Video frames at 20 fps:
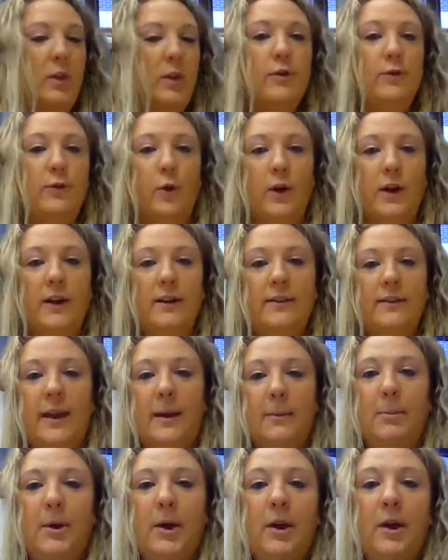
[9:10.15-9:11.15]
For
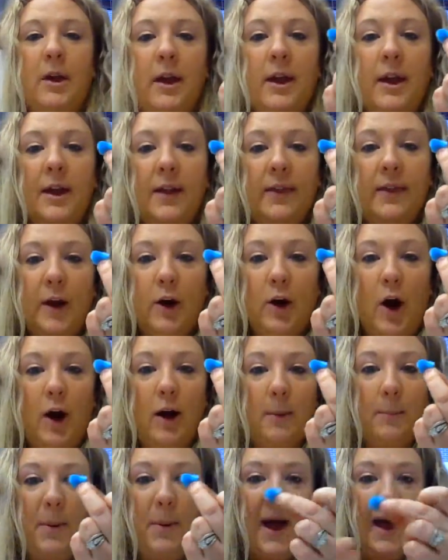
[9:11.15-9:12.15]
example, there
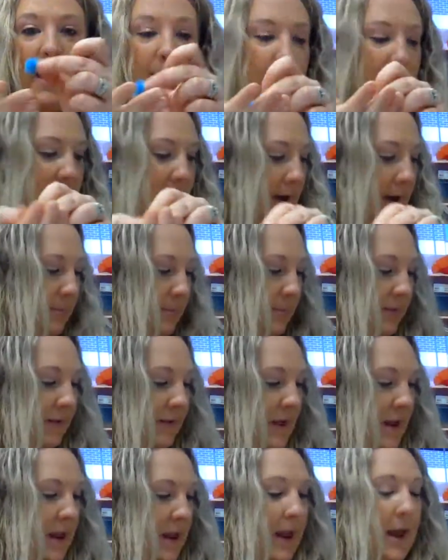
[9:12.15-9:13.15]
are pom-poms,
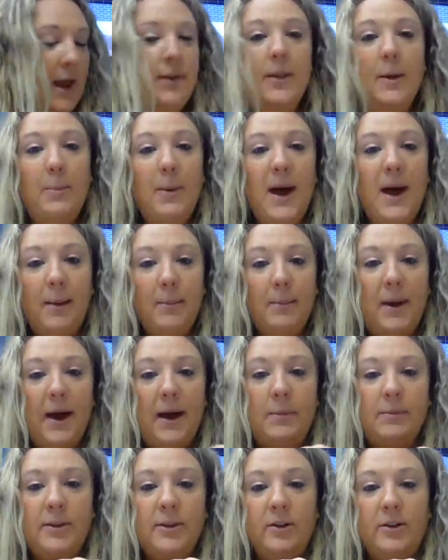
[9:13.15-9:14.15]
and the
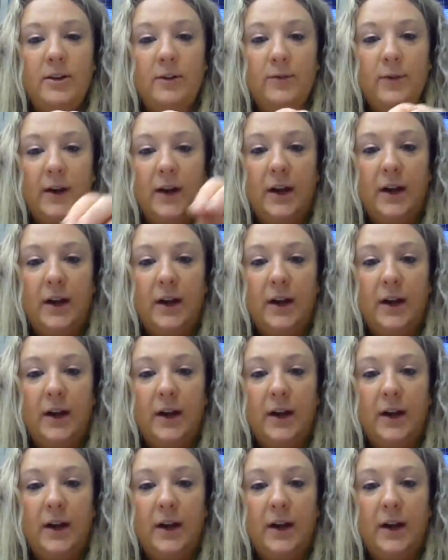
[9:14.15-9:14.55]
pom-poms are different